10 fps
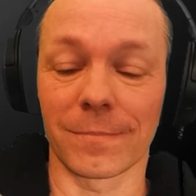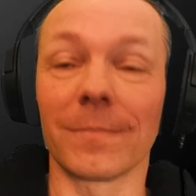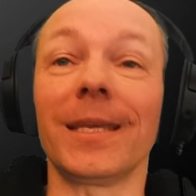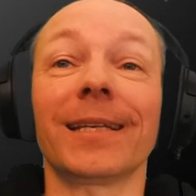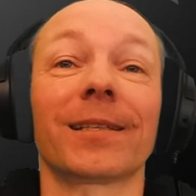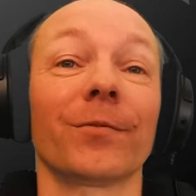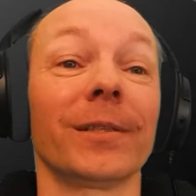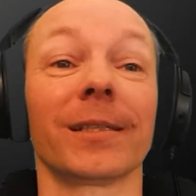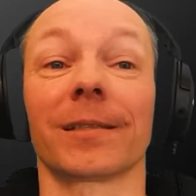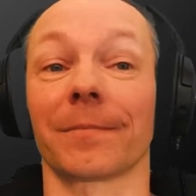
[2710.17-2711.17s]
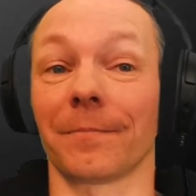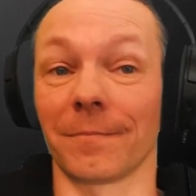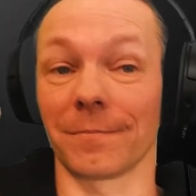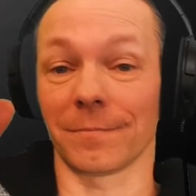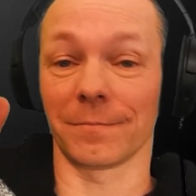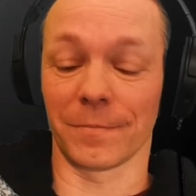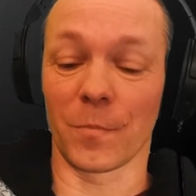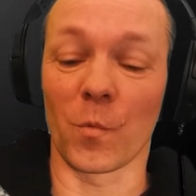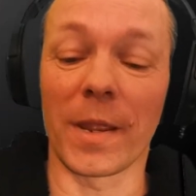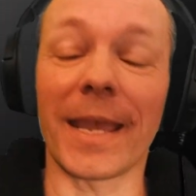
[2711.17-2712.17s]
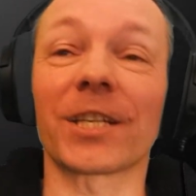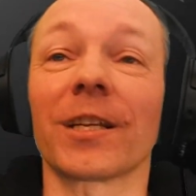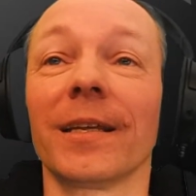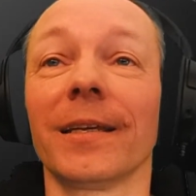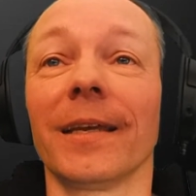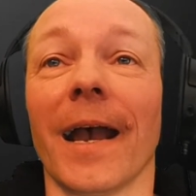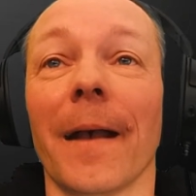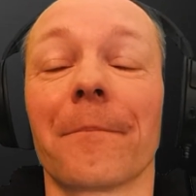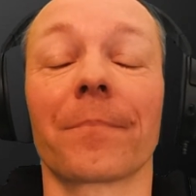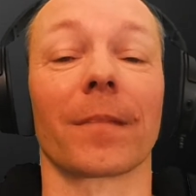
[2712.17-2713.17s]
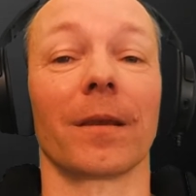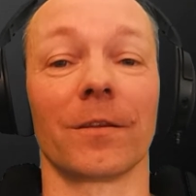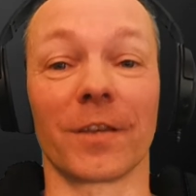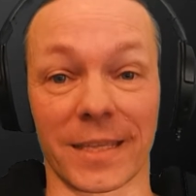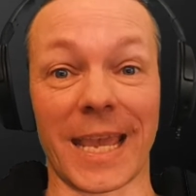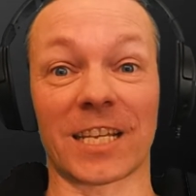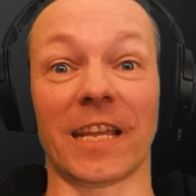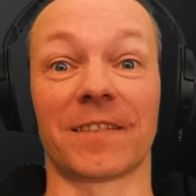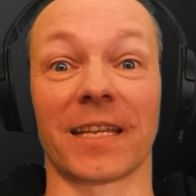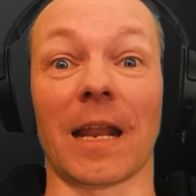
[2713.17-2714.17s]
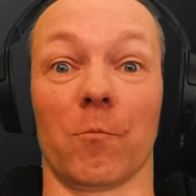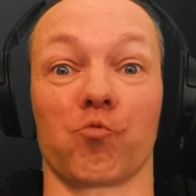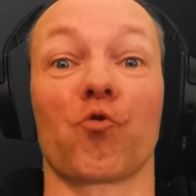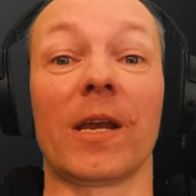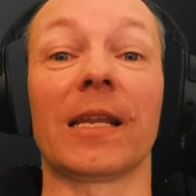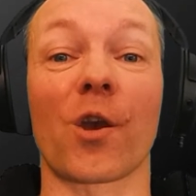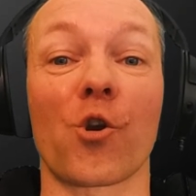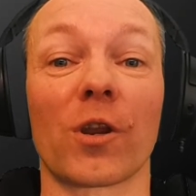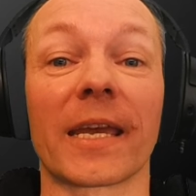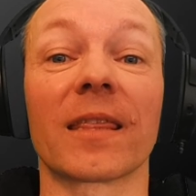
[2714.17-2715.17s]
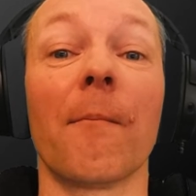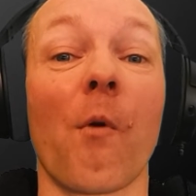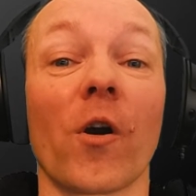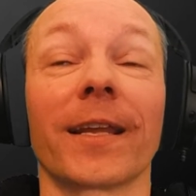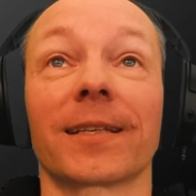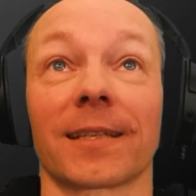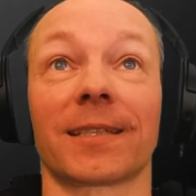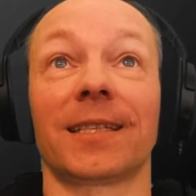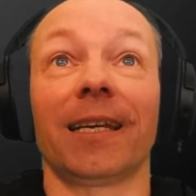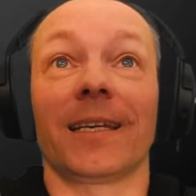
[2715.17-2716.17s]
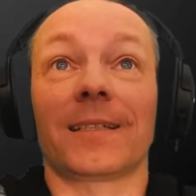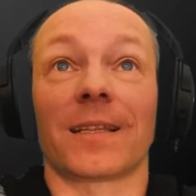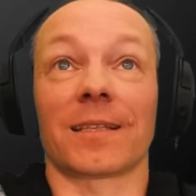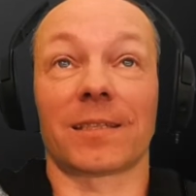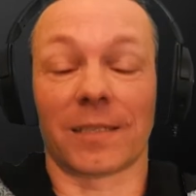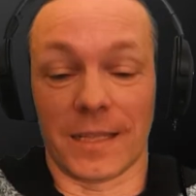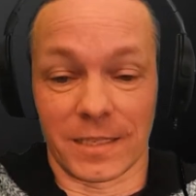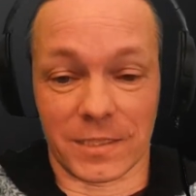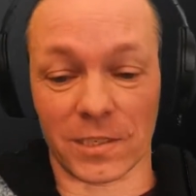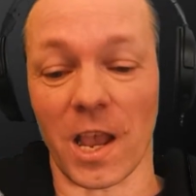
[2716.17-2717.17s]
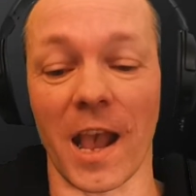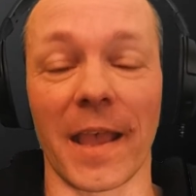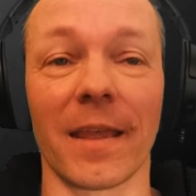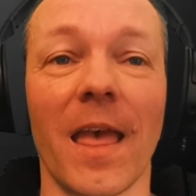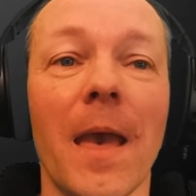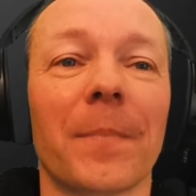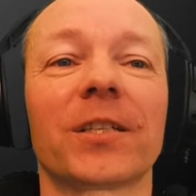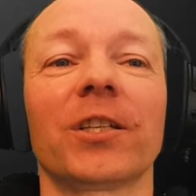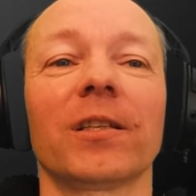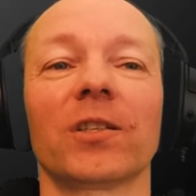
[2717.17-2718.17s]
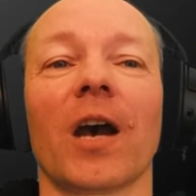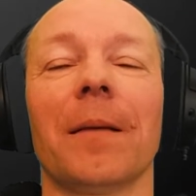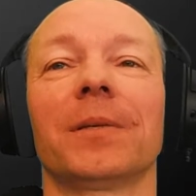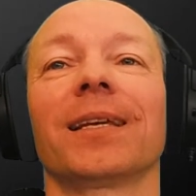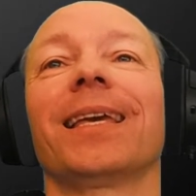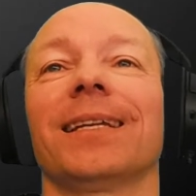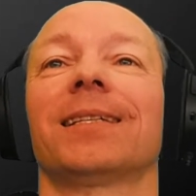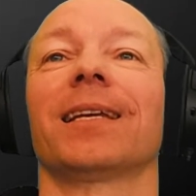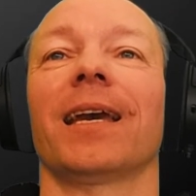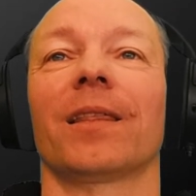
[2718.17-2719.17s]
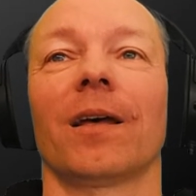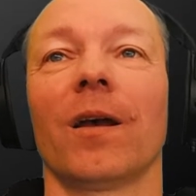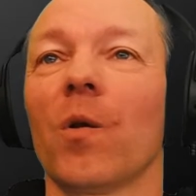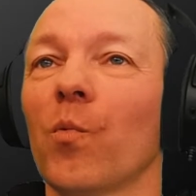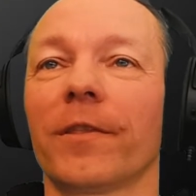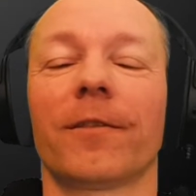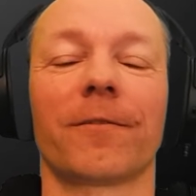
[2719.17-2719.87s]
Yes, there is. We actually, you can actually have to get up really early in the morning to see it in the sky. But it's just a time to get together with